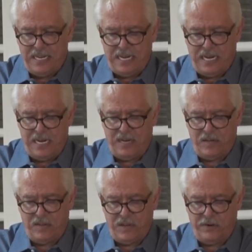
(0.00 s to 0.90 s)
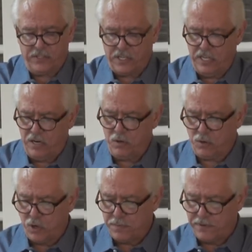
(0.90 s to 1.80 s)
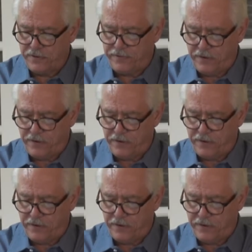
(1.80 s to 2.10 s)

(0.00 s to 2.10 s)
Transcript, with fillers: uh, there was a little group of,